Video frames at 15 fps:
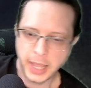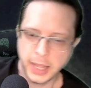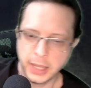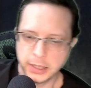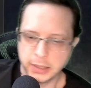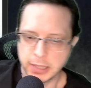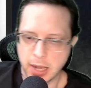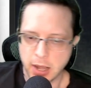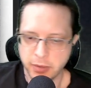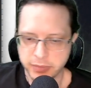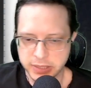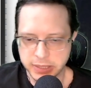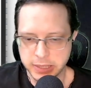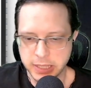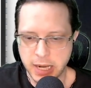not
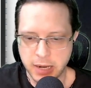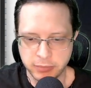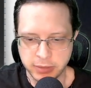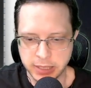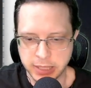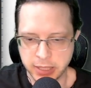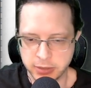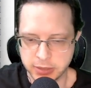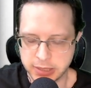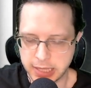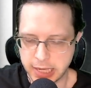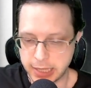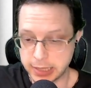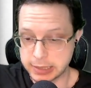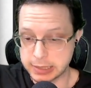really
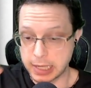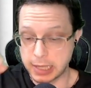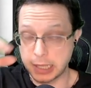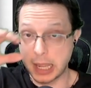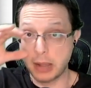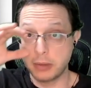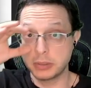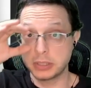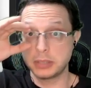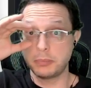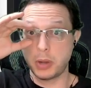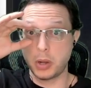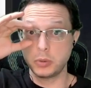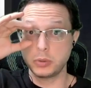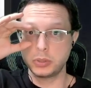understanding exactly how it's
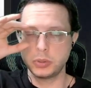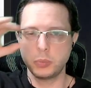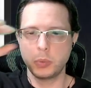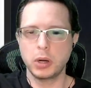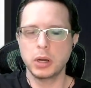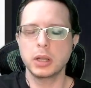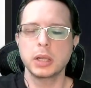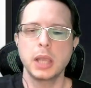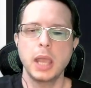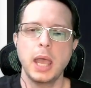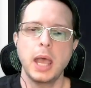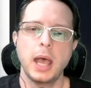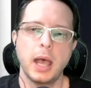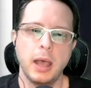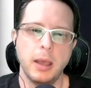supposed to work,
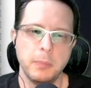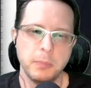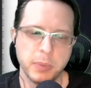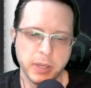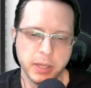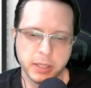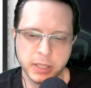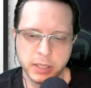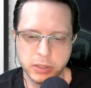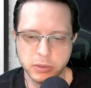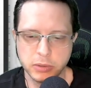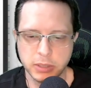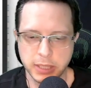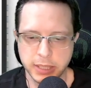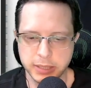but can
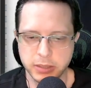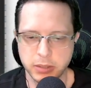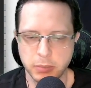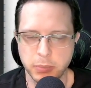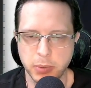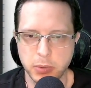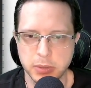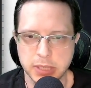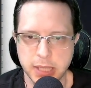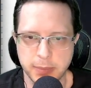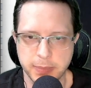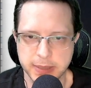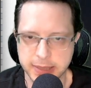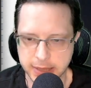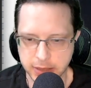utilize their
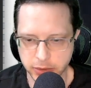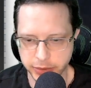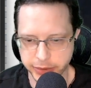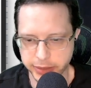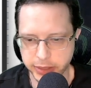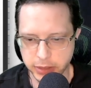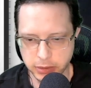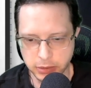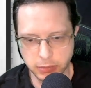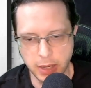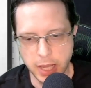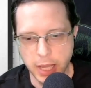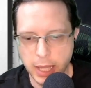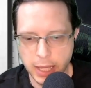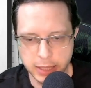prototyping skills to
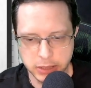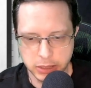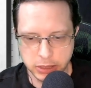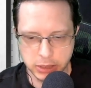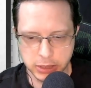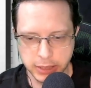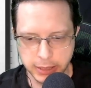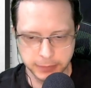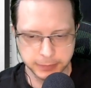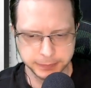essentially